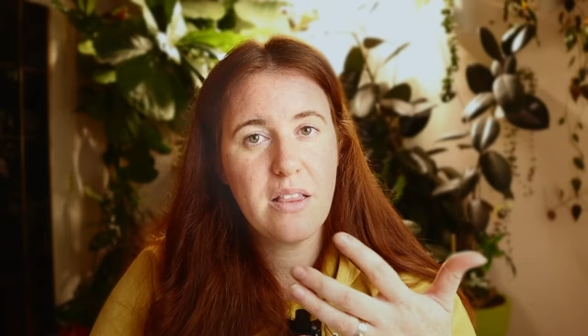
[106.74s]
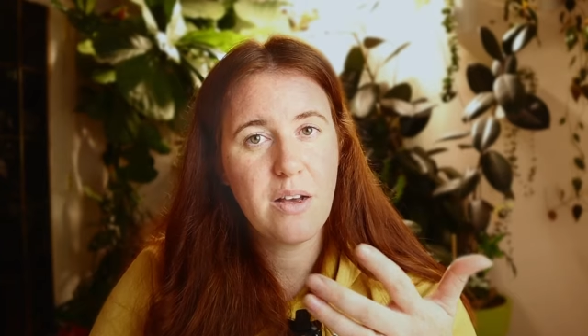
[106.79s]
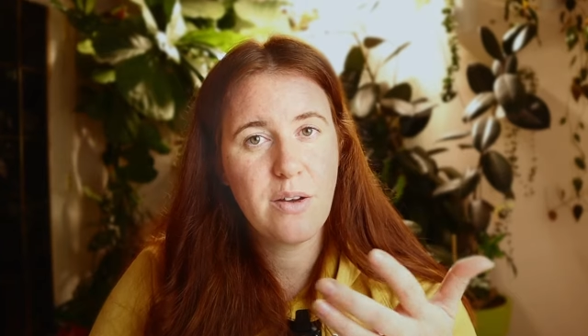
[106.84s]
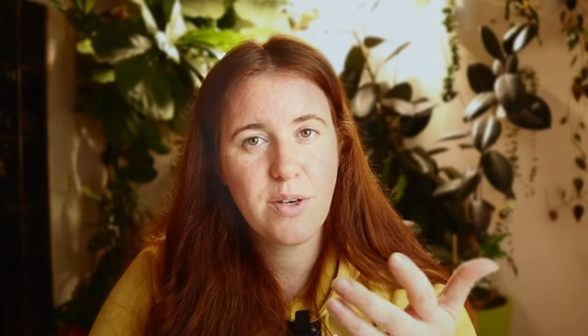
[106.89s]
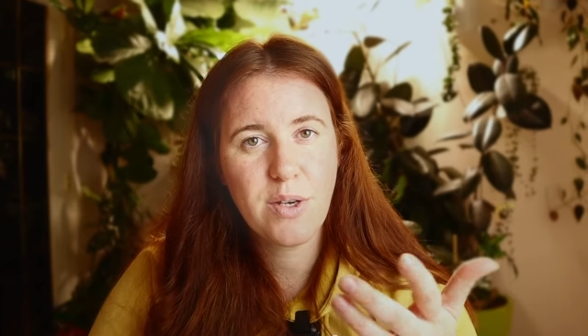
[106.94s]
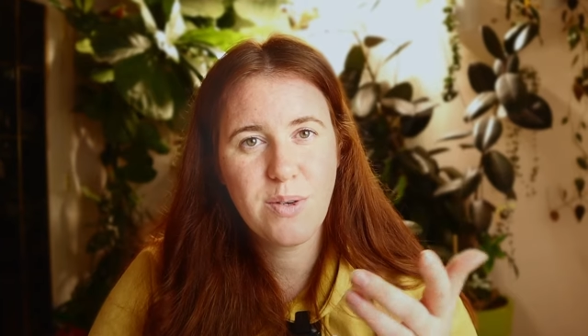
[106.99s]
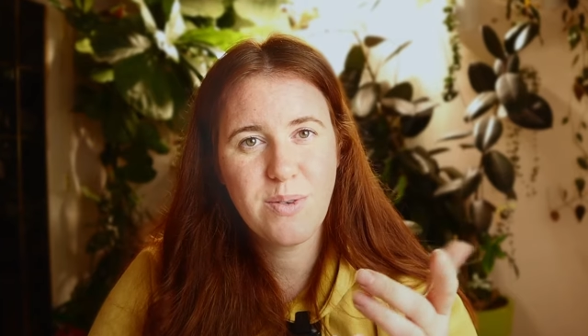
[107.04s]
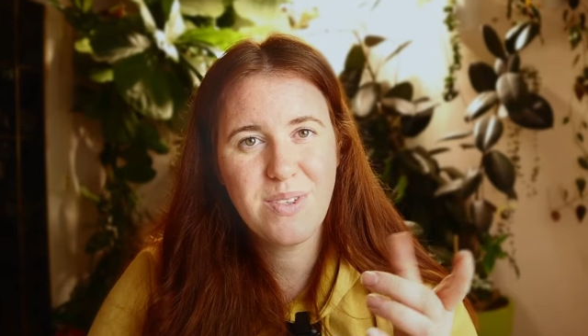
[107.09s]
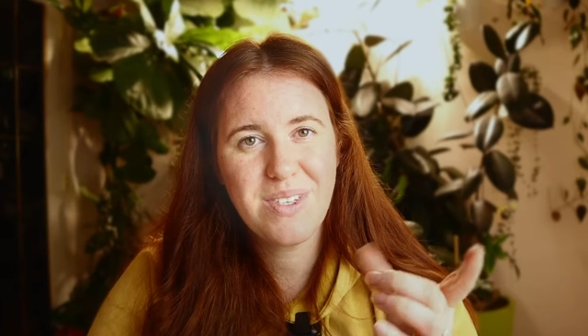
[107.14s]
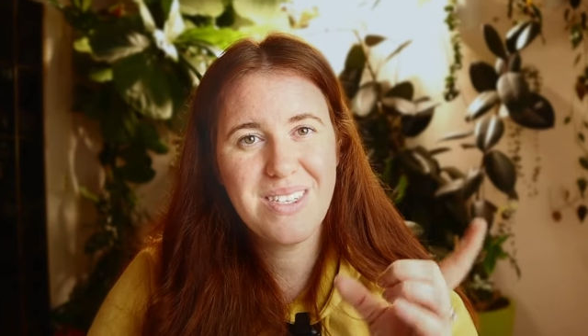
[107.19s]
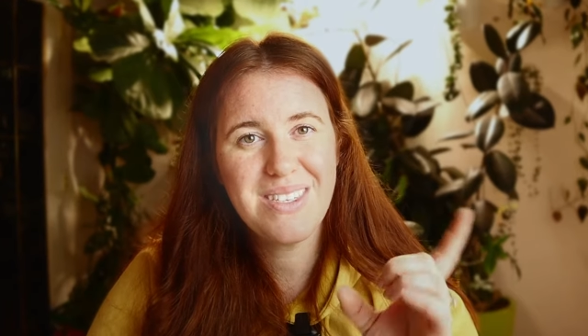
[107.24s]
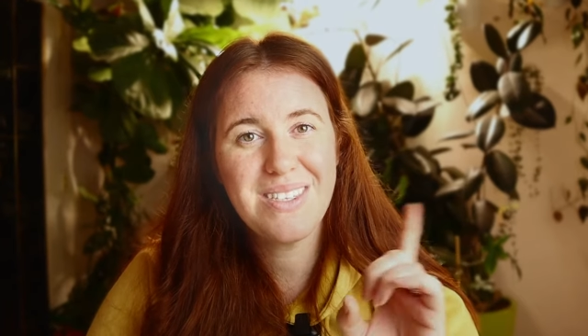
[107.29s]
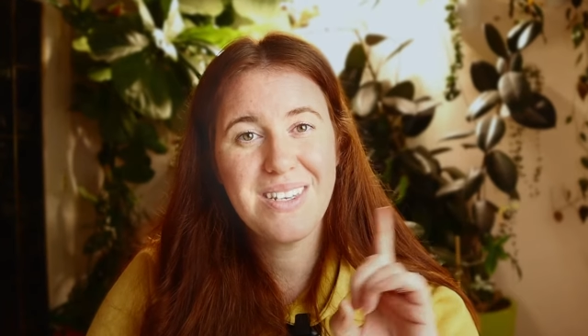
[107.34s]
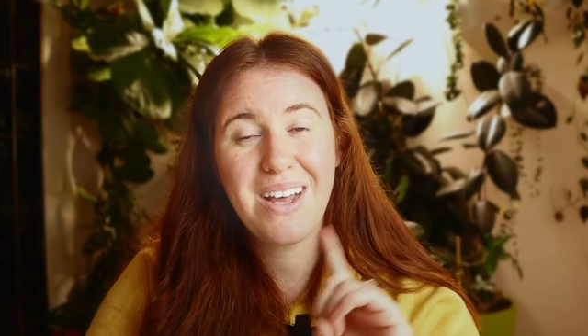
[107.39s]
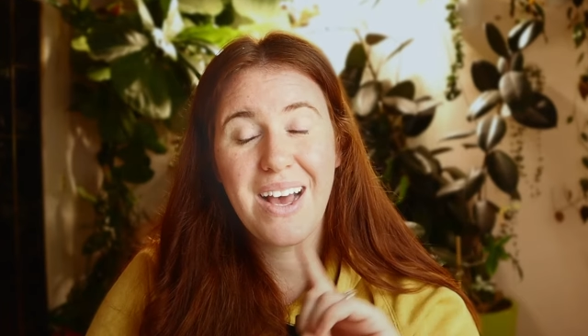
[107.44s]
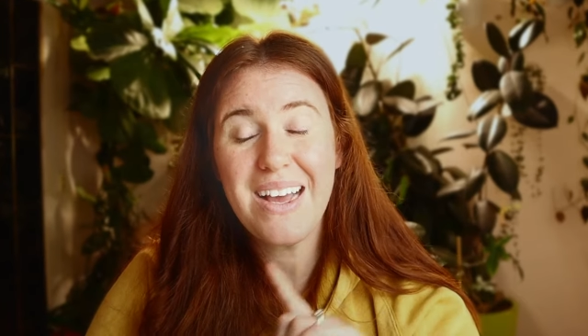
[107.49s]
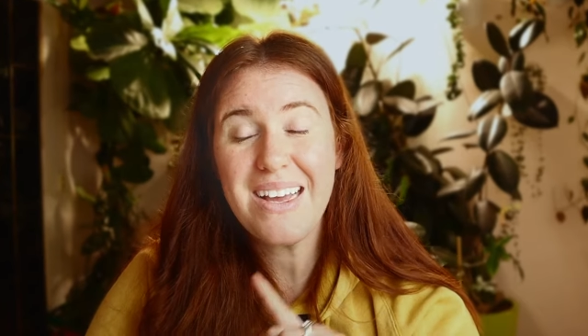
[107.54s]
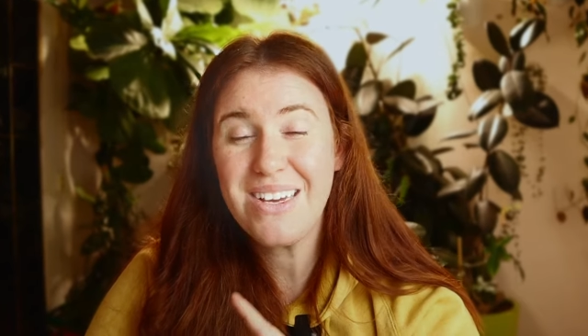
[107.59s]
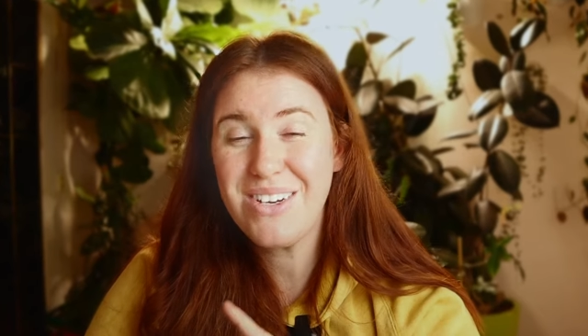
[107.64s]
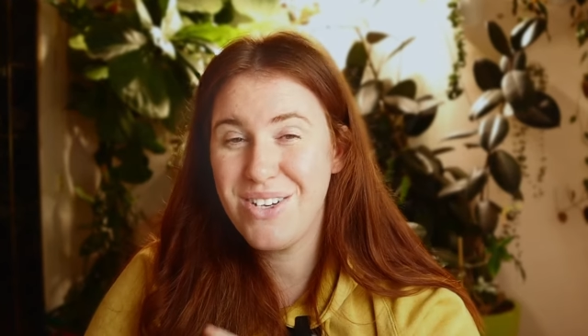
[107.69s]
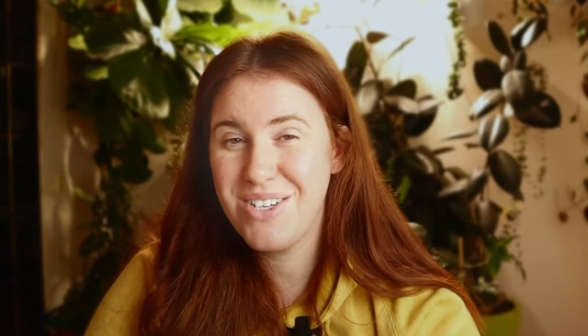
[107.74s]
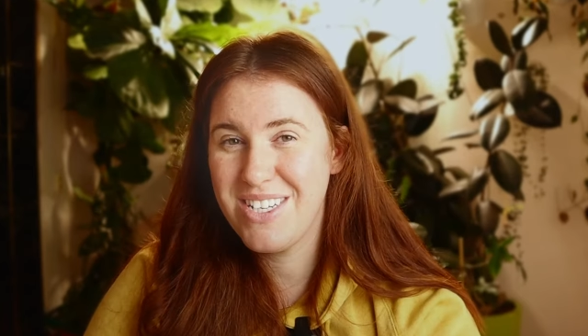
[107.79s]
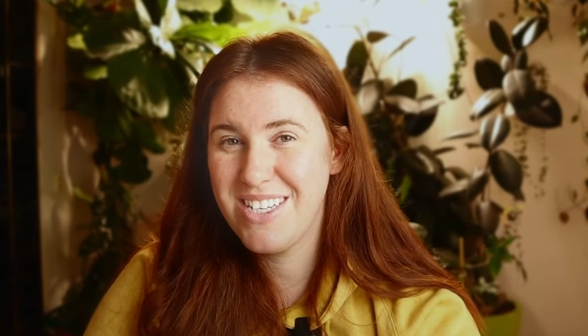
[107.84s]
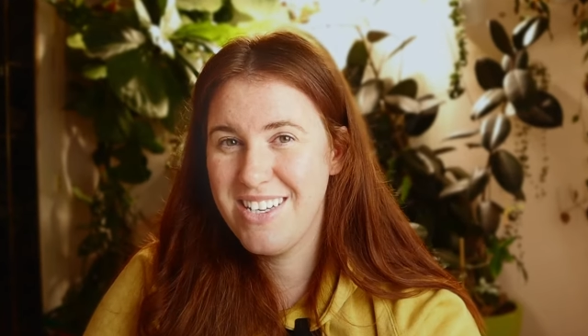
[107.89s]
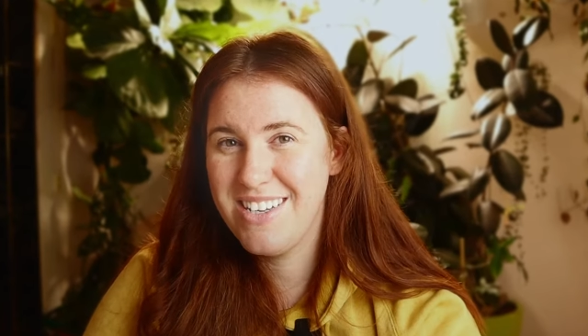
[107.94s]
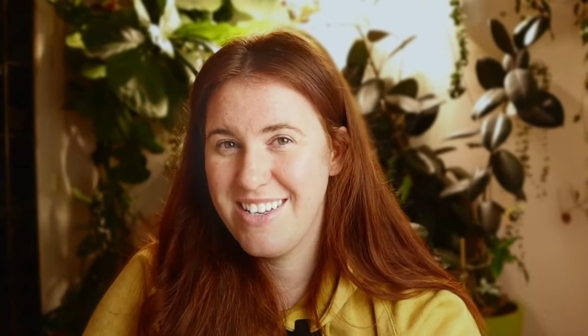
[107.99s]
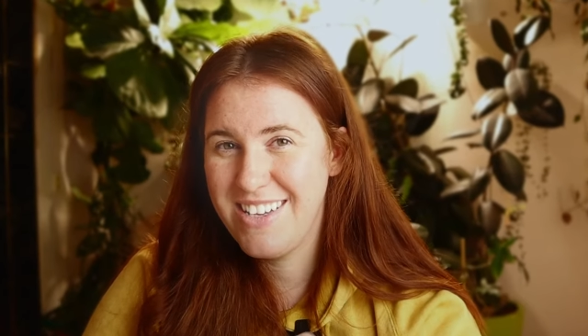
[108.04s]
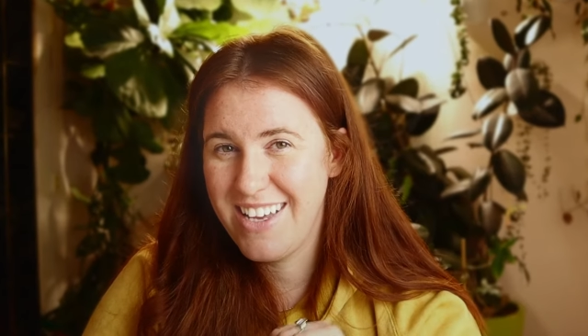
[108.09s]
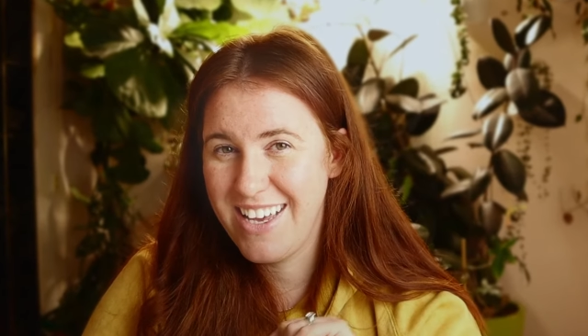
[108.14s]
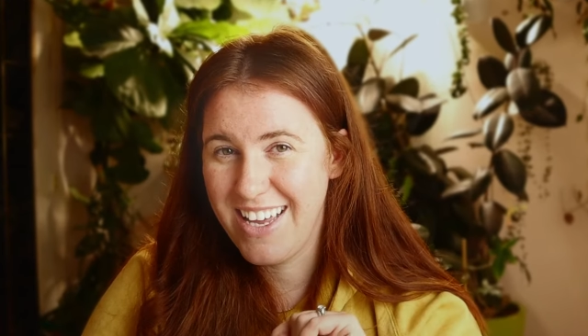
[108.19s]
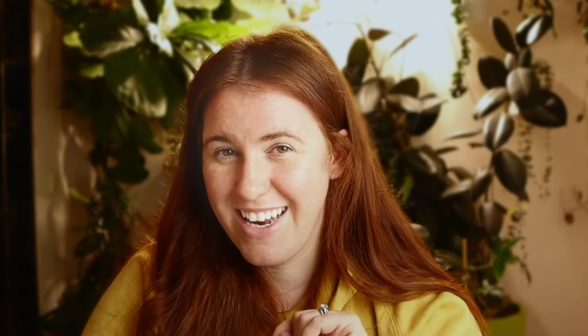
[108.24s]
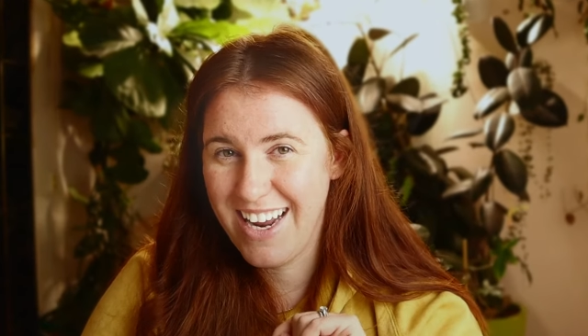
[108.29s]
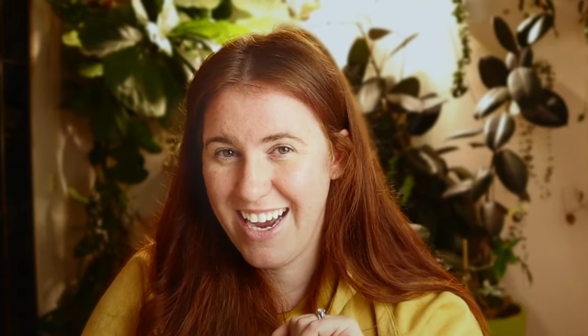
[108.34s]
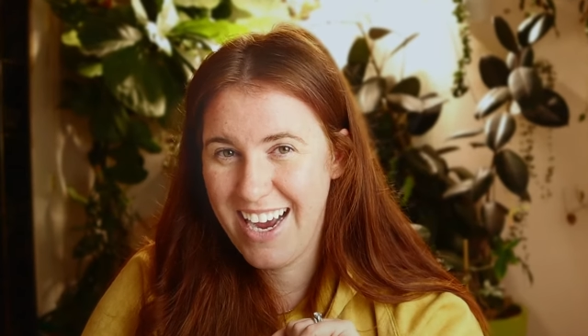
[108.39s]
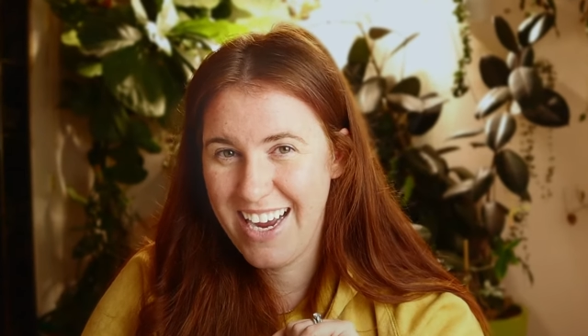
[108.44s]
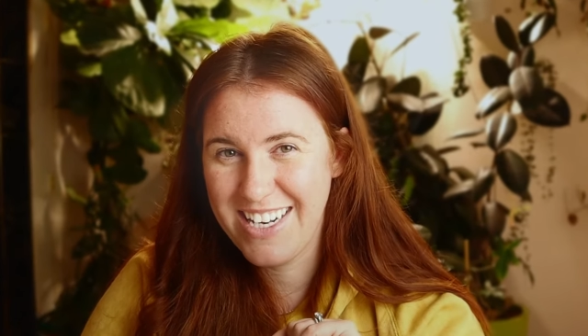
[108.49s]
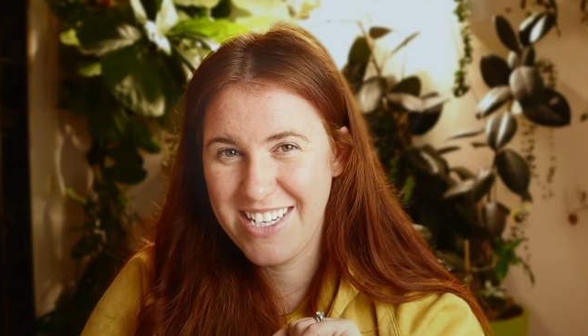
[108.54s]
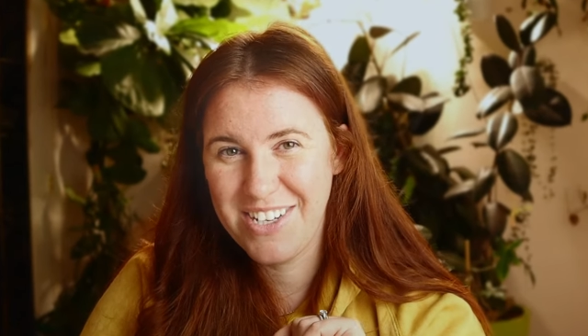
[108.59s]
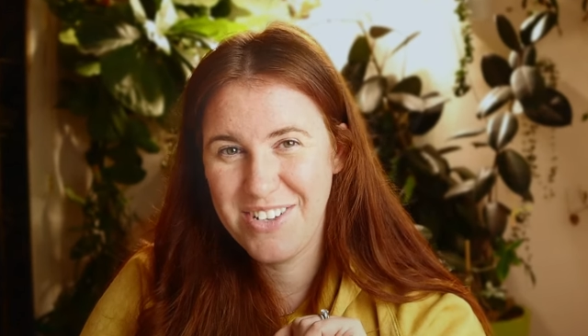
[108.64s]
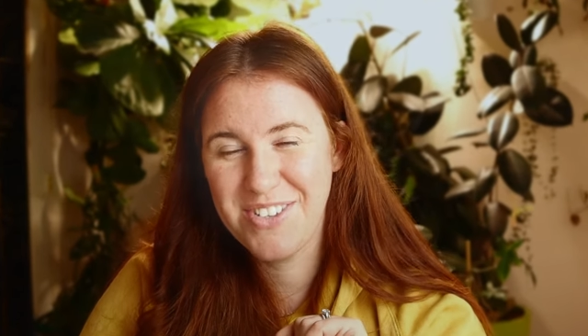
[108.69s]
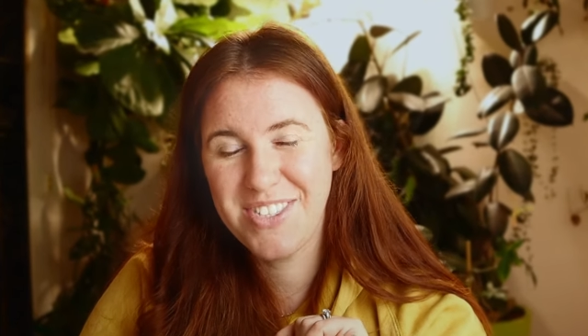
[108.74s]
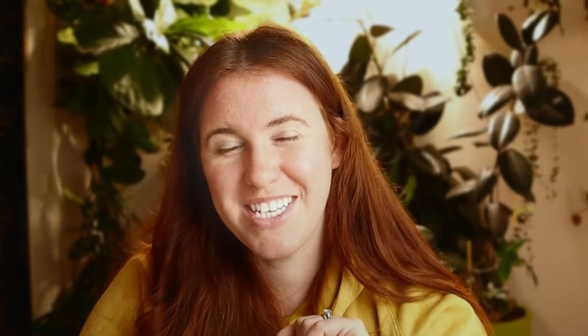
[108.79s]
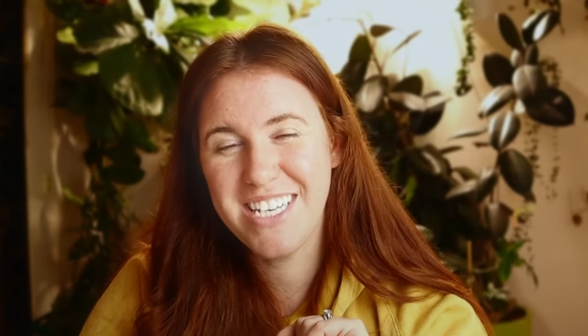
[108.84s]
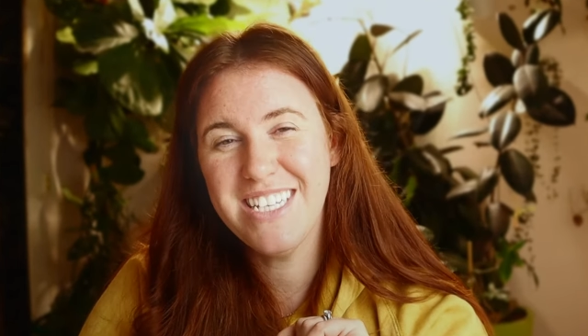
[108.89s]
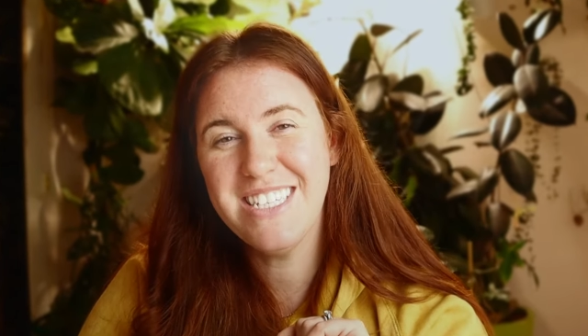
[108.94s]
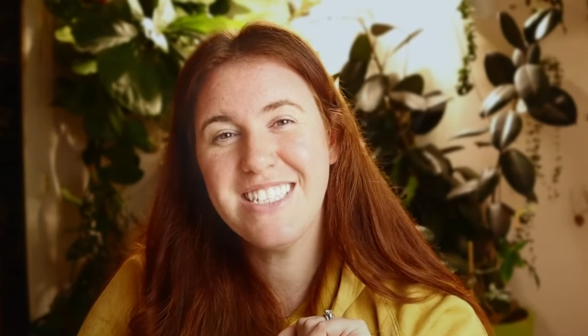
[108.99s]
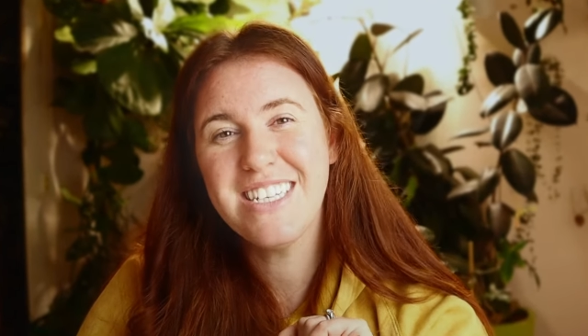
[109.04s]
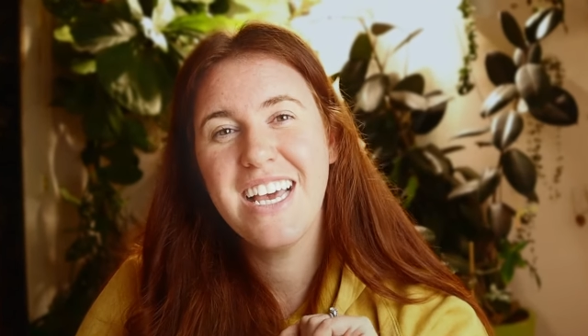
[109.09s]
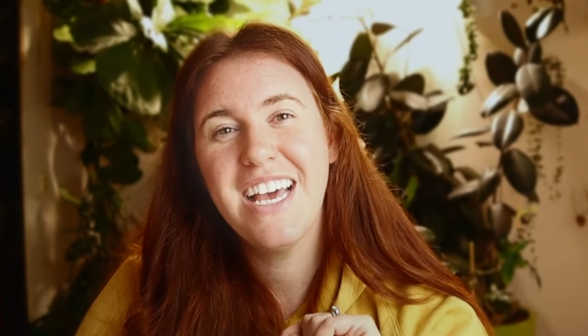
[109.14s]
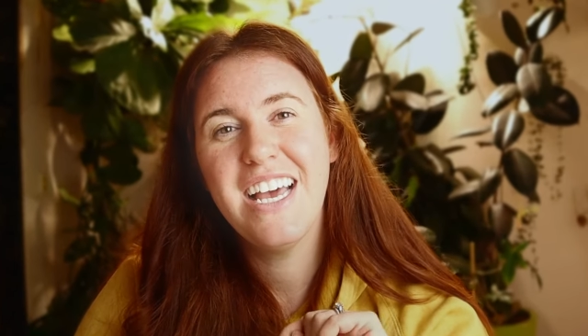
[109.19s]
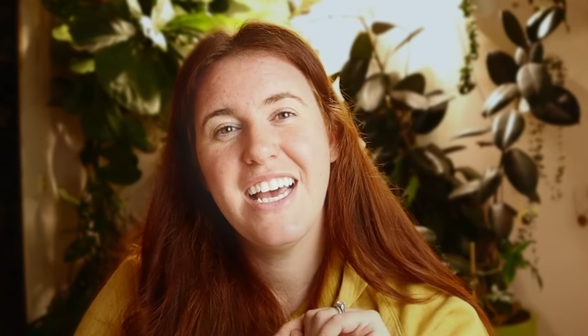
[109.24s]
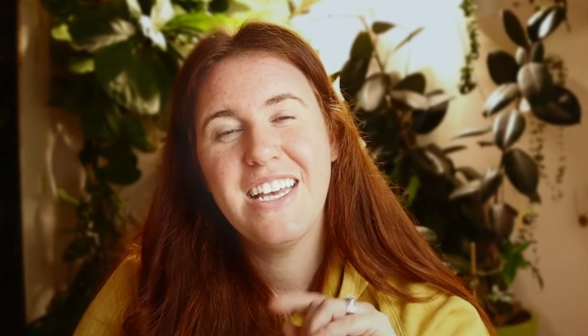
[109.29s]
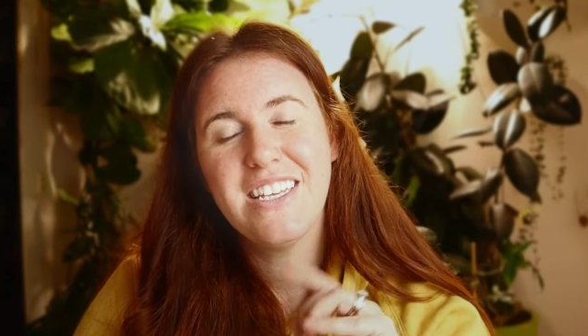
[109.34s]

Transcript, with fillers: low doses, not good in high doses.